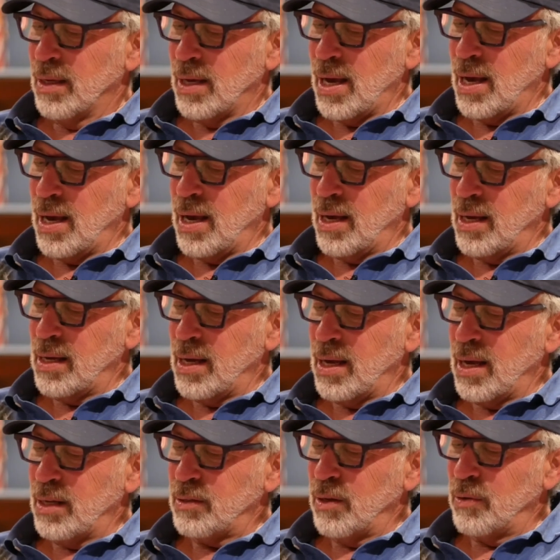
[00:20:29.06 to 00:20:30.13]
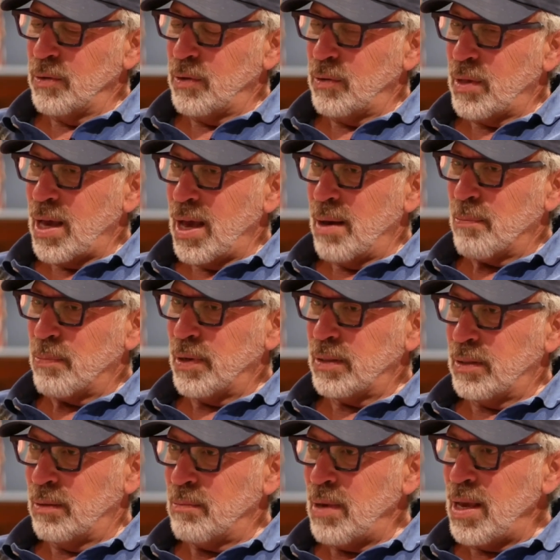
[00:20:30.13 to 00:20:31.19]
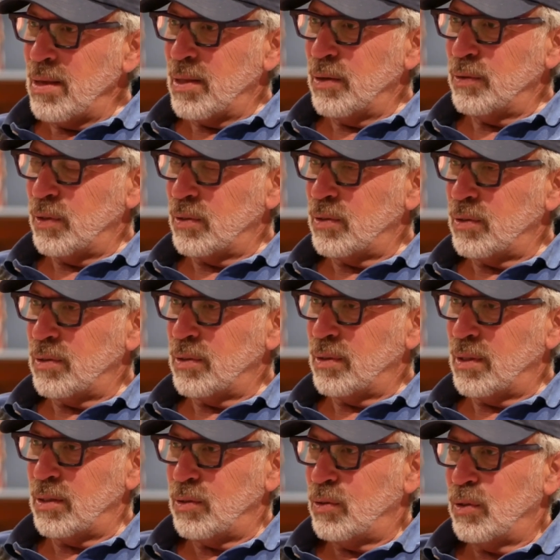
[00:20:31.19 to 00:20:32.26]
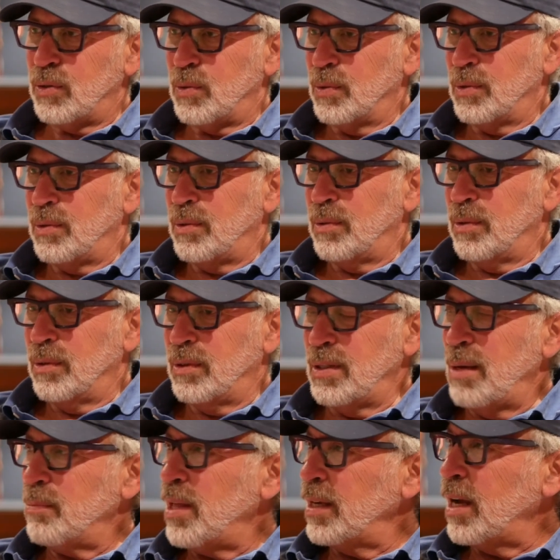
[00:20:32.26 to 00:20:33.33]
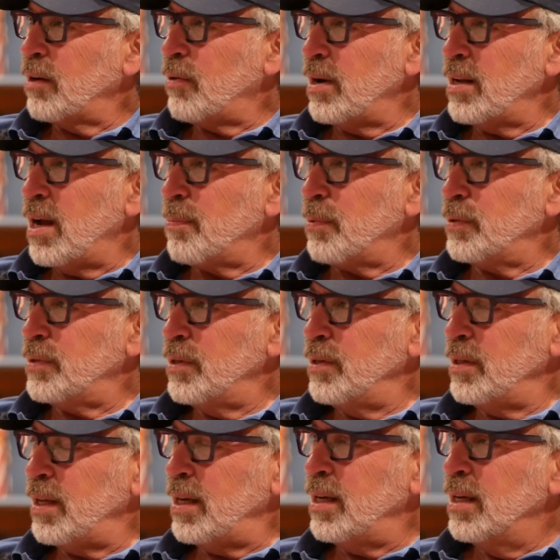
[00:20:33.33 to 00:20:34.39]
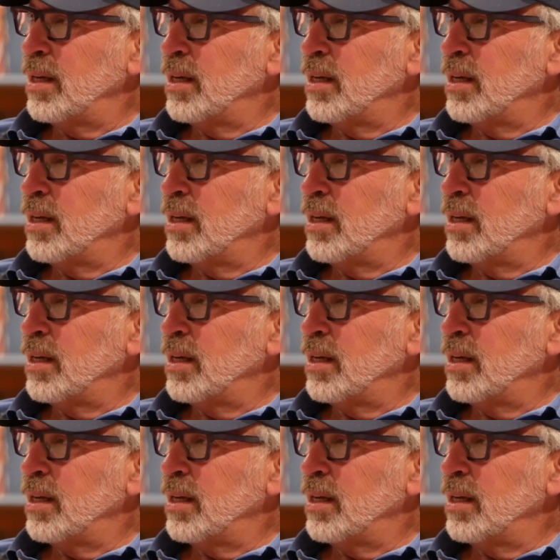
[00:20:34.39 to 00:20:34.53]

I don't do that. But to me, this seemed like a great opportunity.